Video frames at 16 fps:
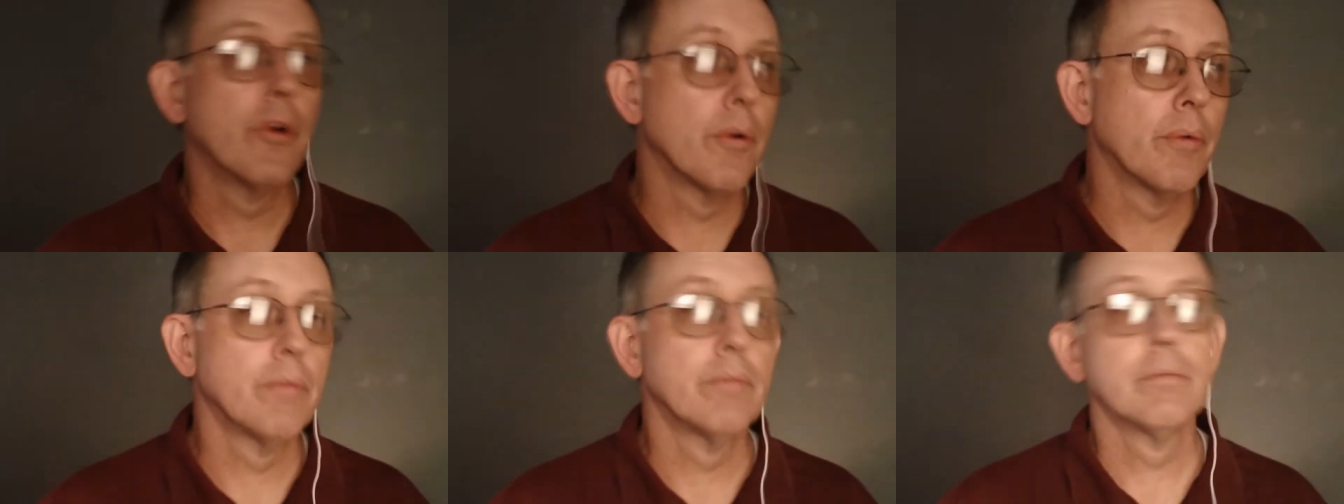
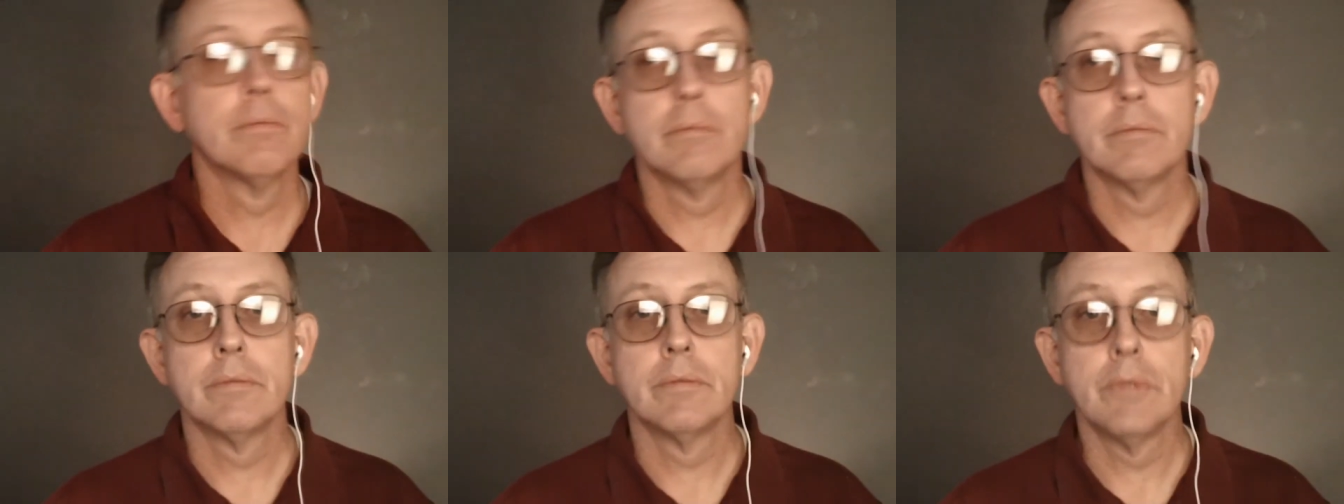you're
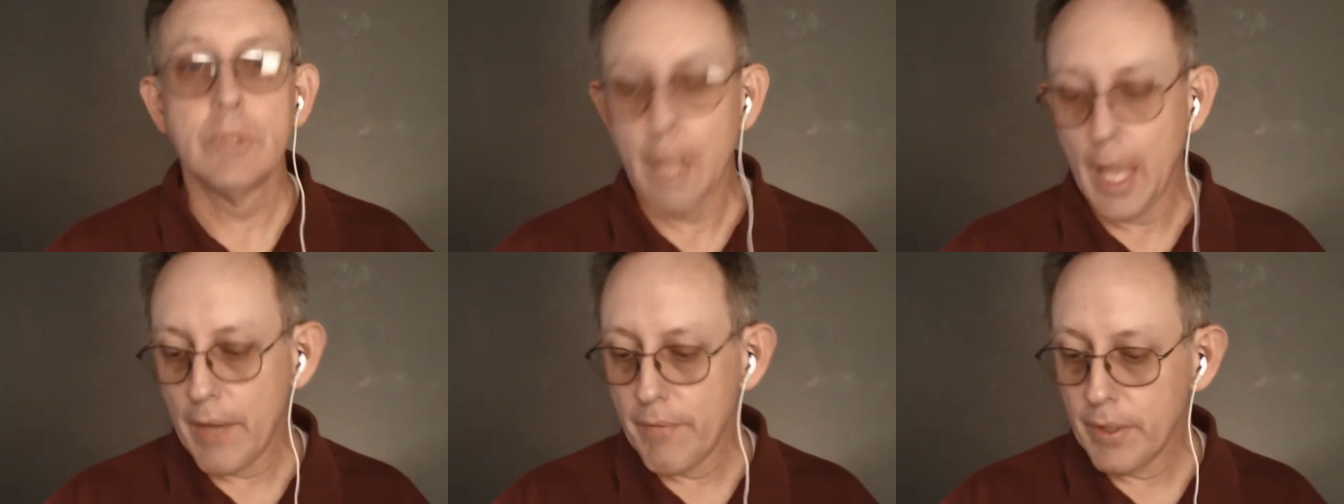
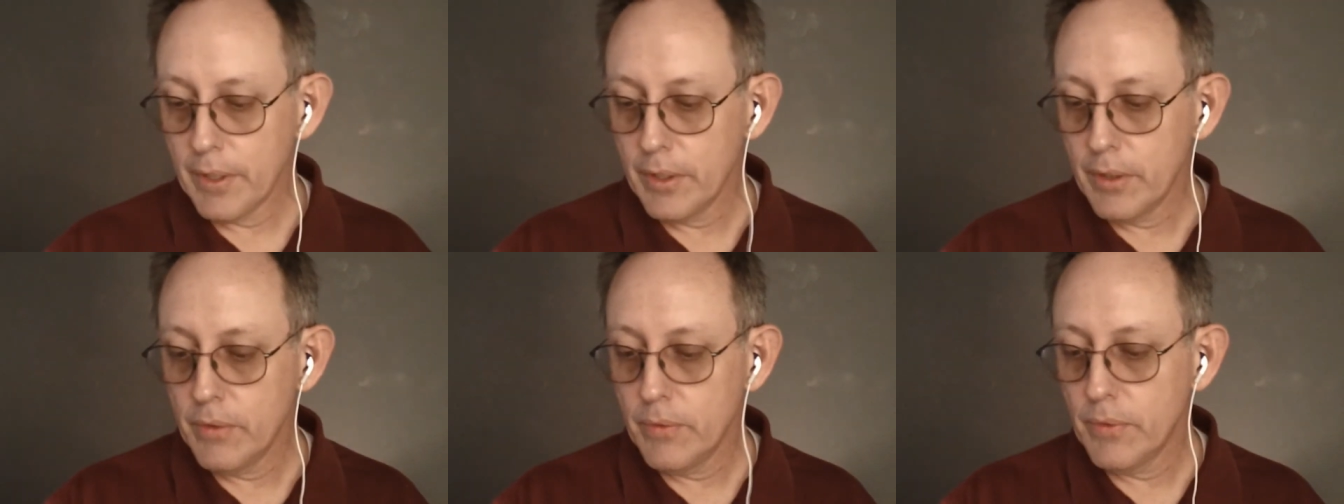
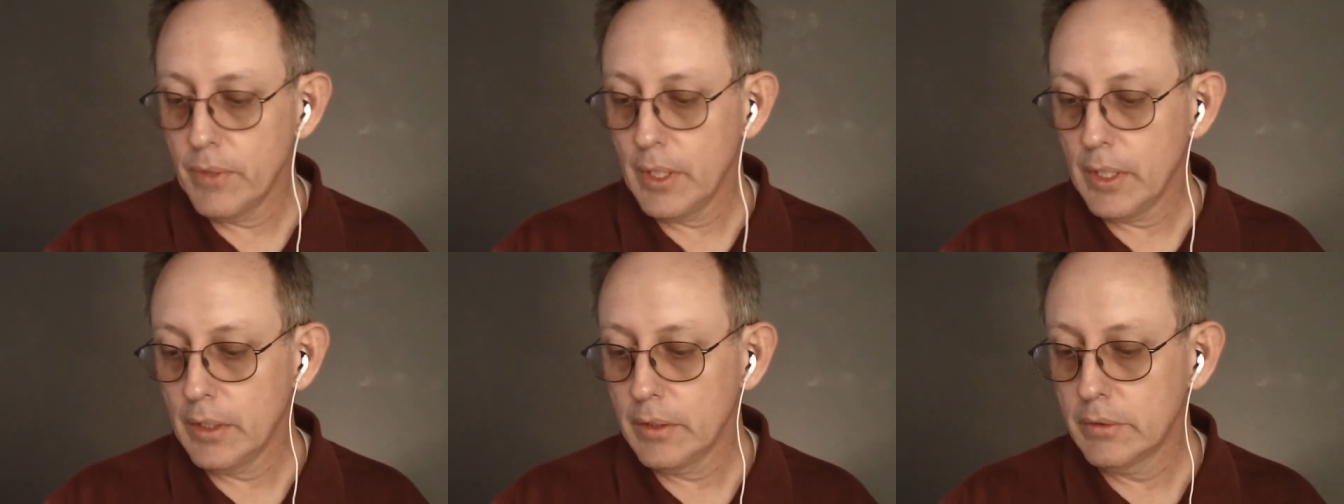having to
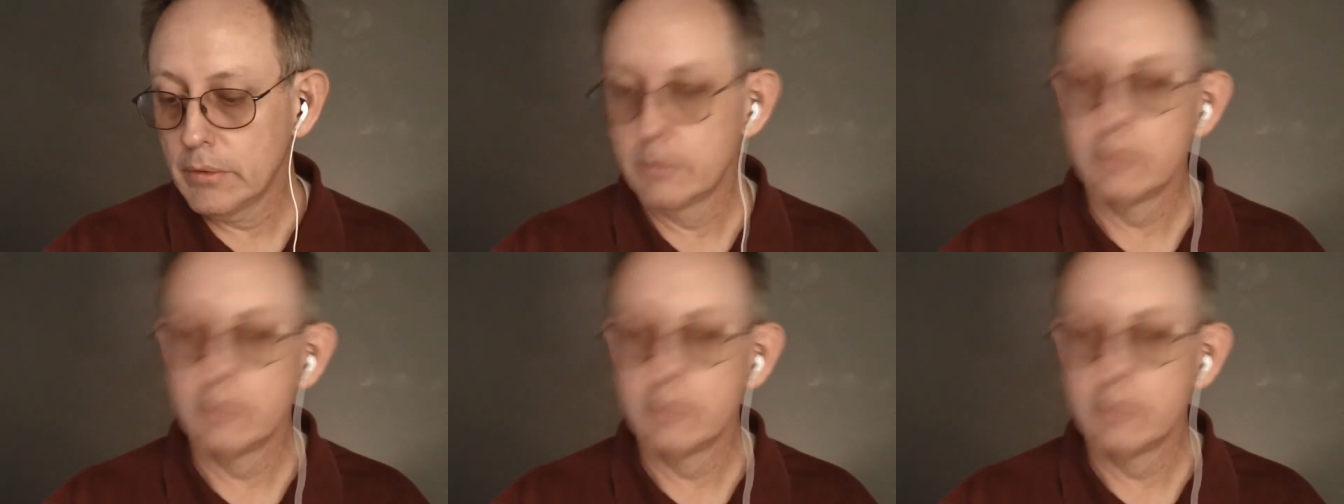uh,